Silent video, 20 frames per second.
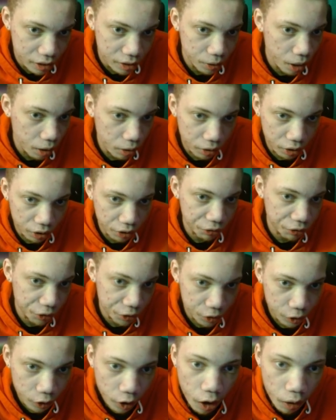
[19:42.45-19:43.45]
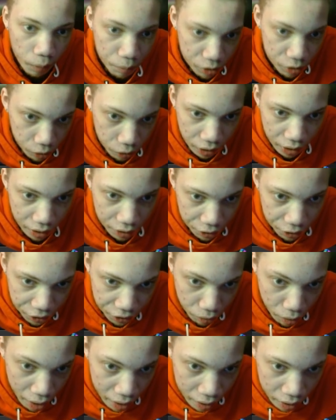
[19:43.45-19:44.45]
not gonna confuse our album. So yeah, you see
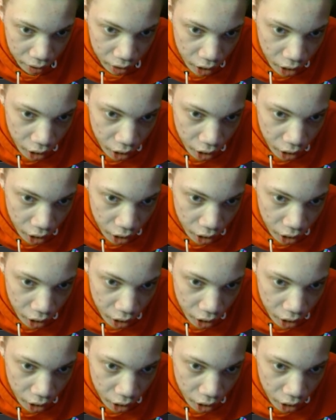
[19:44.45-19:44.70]
right here,